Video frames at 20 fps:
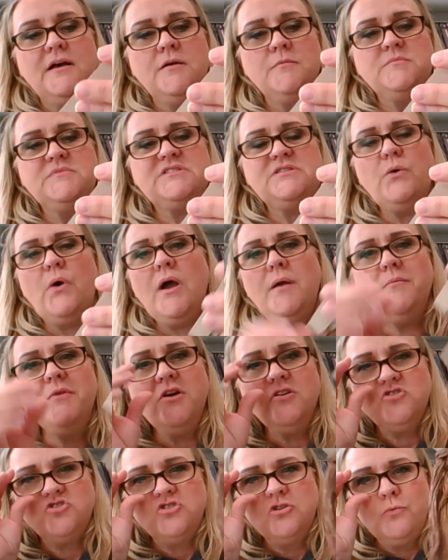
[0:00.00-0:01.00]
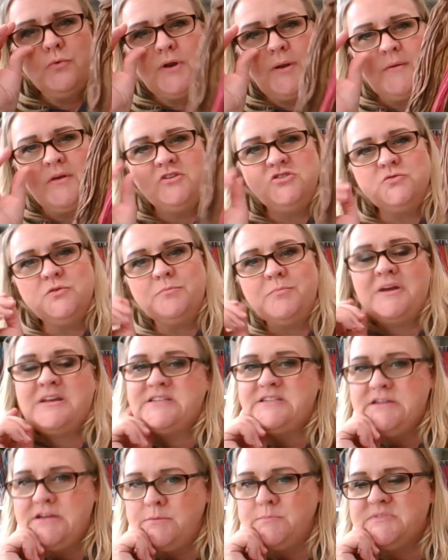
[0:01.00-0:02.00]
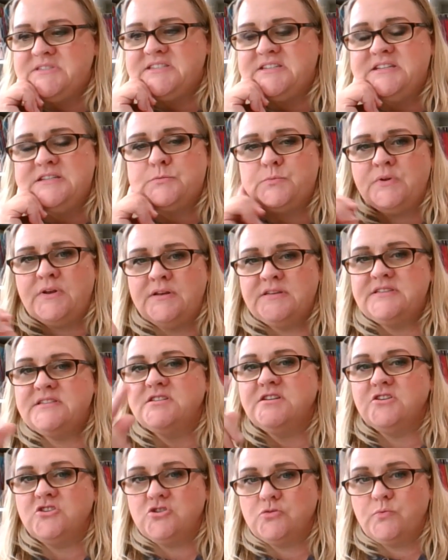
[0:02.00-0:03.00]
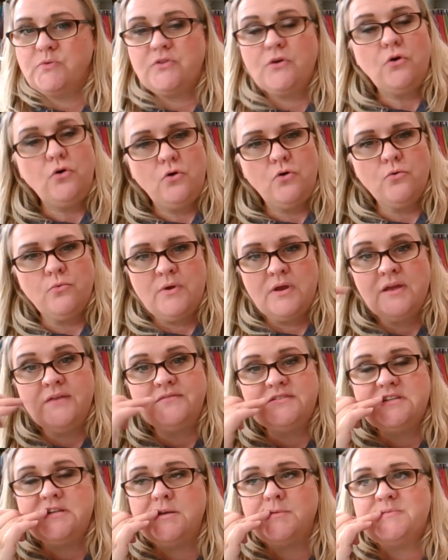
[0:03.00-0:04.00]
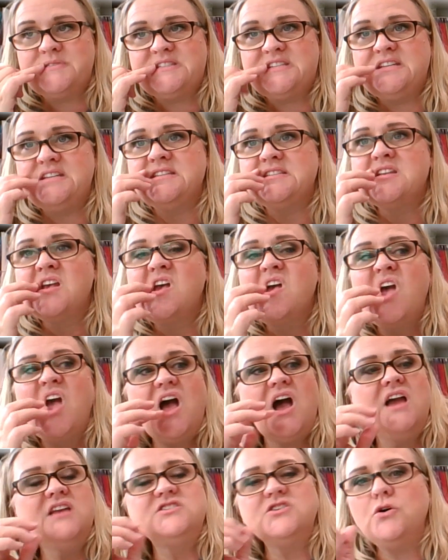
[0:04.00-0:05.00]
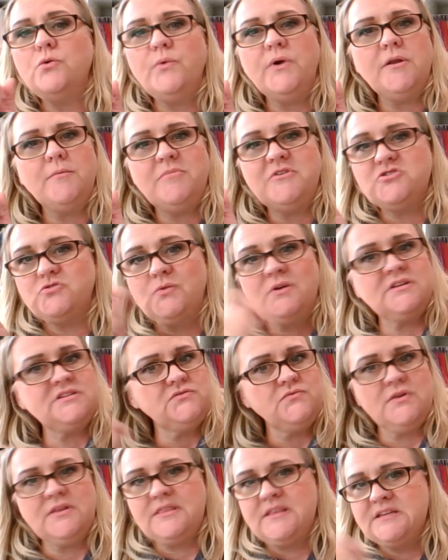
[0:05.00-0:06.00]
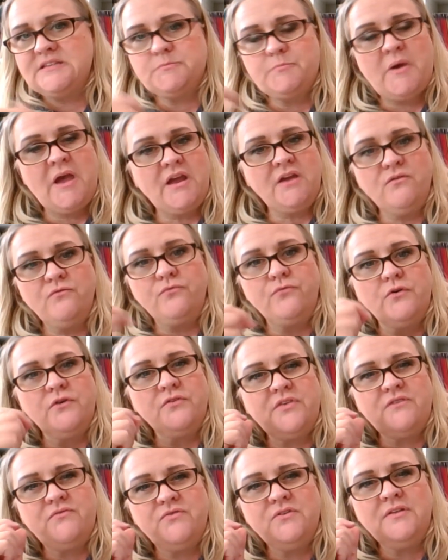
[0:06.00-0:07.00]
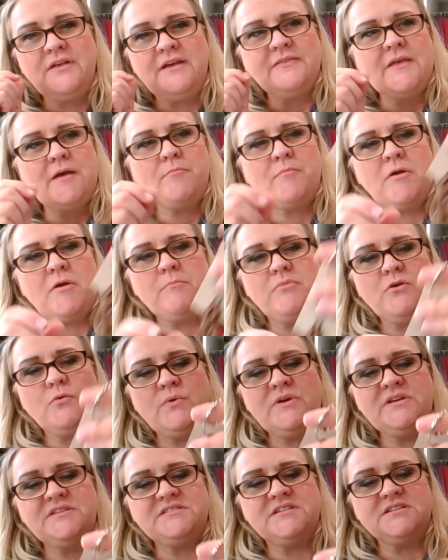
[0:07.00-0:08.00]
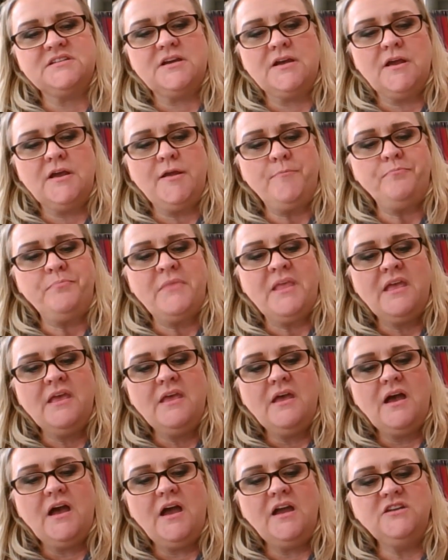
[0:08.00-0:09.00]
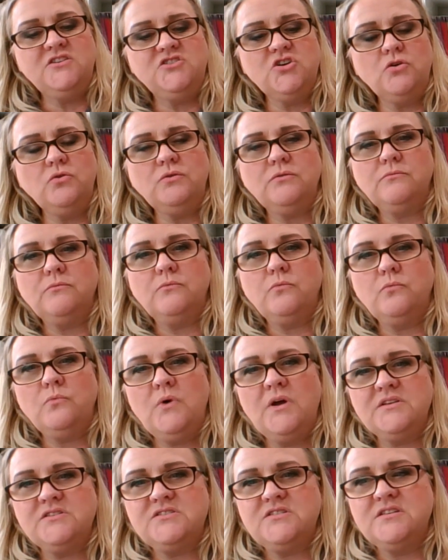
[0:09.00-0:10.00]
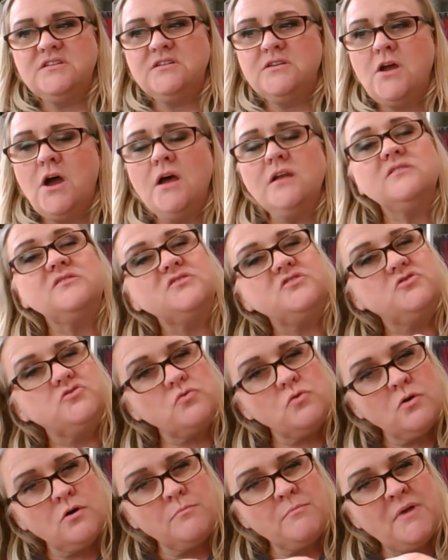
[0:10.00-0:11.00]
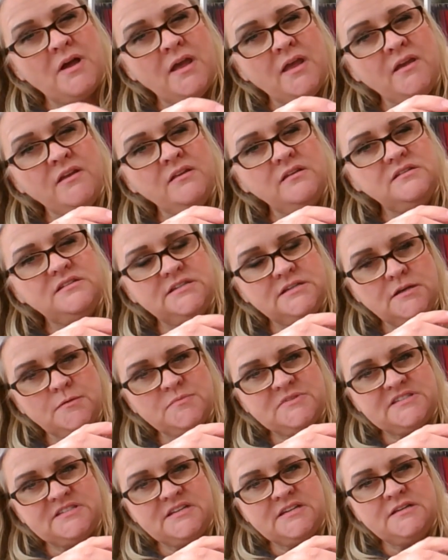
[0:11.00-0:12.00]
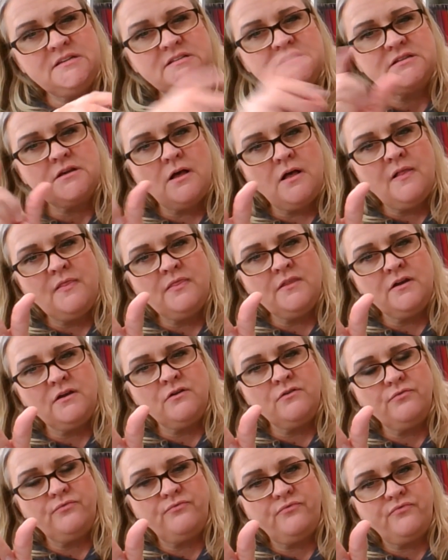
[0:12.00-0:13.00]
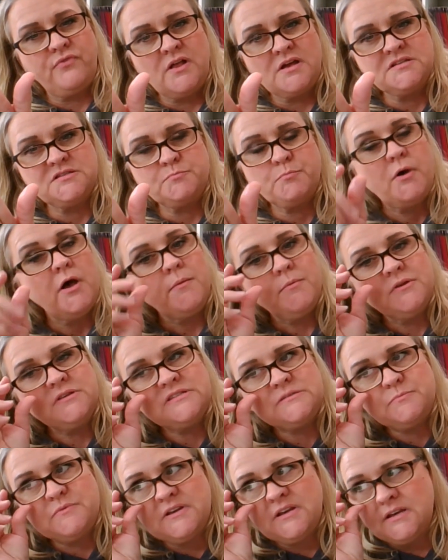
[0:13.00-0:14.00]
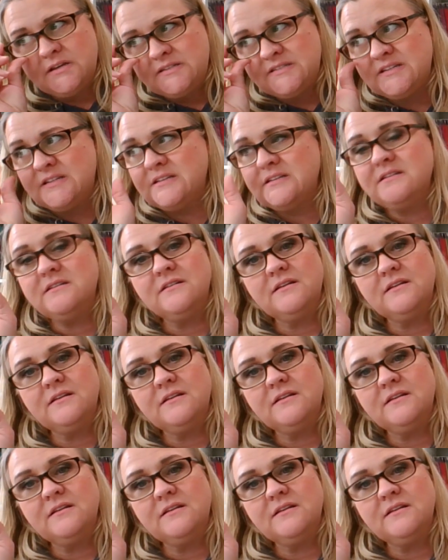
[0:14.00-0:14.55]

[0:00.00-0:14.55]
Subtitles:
So I'm not sure what I'm going to do with my DMCs when I stitch with a whole ring of DMCs. I don't want to be transferring things back and forth. I feel like that might be a waste of time. I don't want to not store my DMCs on their floss bobbins because it